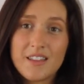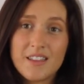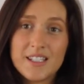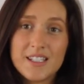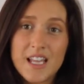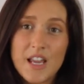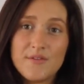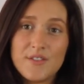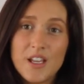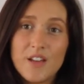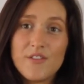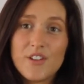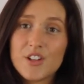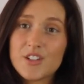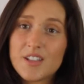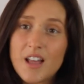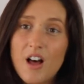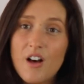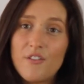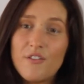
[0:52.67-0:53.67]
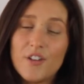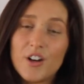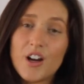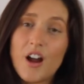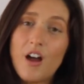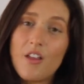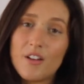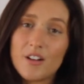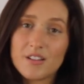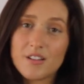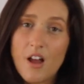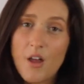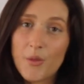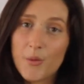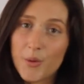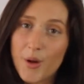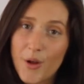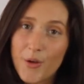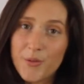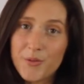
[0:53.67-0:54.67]
the safety of yourself or others on the
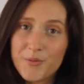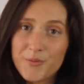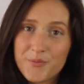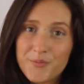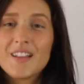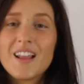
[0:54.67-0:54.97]
road.